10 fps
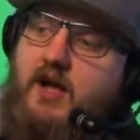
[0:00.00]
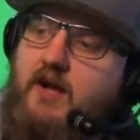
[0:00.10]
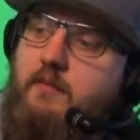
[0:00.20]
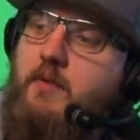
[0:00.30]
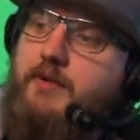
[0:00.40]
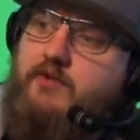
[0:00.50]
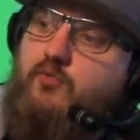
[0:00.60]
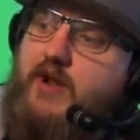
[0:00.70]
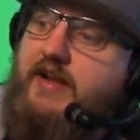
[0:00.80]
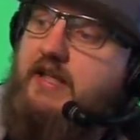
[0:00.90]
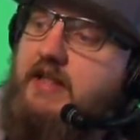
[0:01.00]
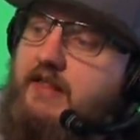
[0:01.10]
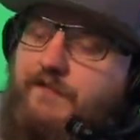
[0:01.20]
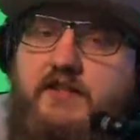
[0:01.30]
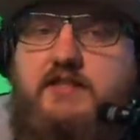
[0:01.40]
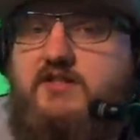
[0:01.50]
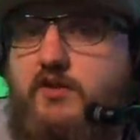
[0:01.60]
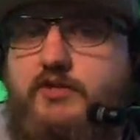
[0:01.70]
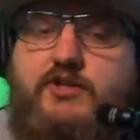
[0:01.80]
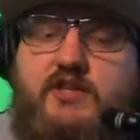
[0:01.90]
But riding an elephant is
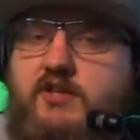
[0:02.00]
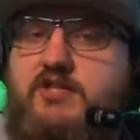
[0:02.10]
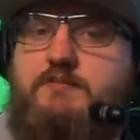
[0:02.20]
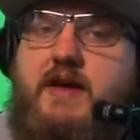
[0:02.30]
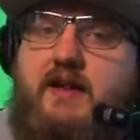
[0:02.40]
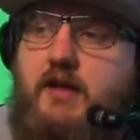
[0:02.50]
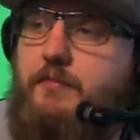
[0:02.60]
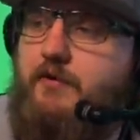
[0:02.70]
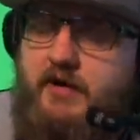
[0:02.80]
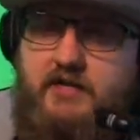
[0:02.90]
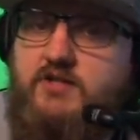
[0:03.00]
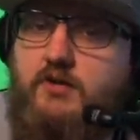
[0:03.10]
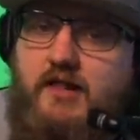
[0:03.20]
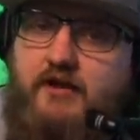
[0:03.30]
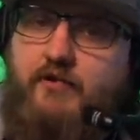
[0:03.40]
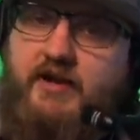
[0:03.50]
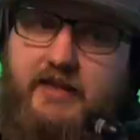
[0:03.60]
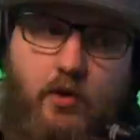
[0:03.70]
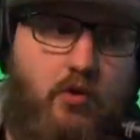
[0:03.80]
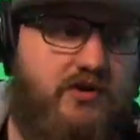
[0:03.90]
not just a cosmetic upgrade. It's not like
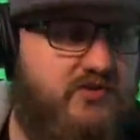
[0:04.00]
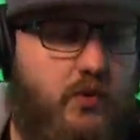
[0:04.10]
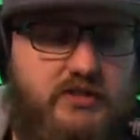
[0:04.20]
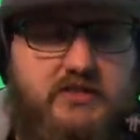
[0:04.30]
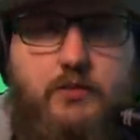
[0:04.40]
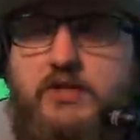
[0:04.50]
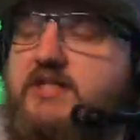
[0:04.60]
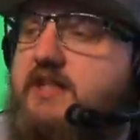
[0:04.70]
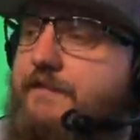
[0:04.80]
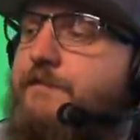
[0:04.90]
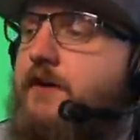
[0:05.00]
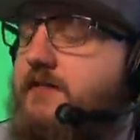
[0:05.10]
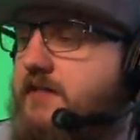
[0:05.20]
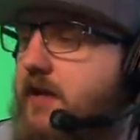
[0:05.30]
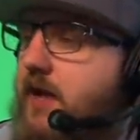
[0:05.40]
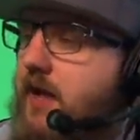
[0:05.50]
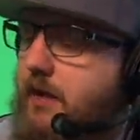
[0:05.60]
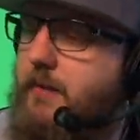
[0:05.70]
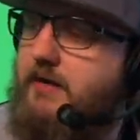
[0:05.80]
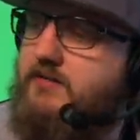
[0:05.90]
riding a horse. What's different
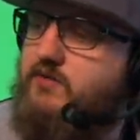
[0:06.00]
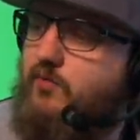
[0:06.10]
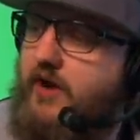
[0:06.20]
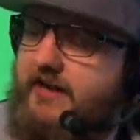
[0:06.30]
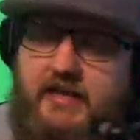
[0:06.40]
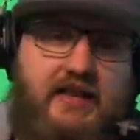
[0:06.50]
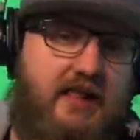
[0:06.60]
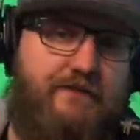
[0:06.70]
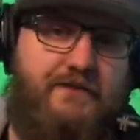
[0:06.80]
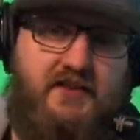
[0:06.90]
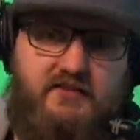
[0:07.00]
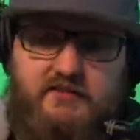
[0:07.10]
about riding an elephant?